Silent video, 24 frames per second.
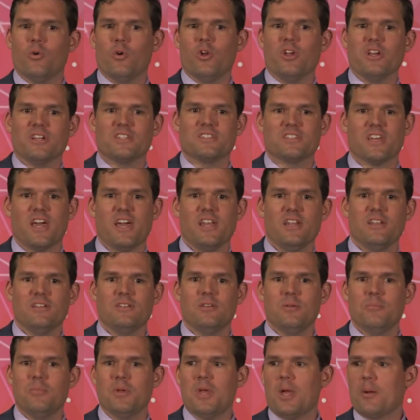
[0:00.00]
excited
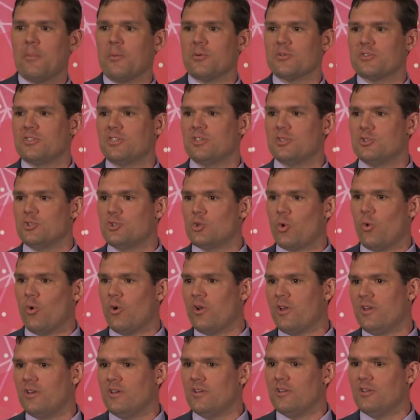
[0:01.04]
to be able to
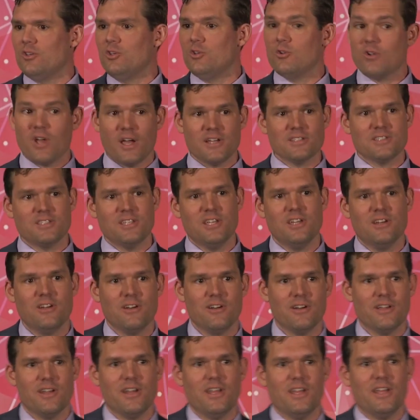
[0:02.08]
join you guys
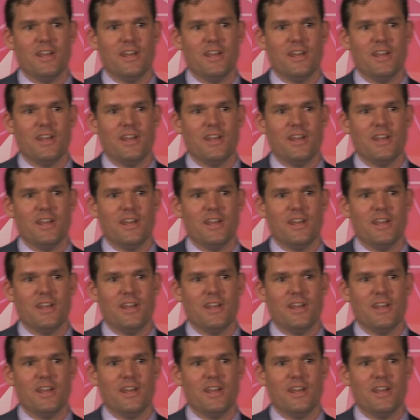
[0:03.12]
here at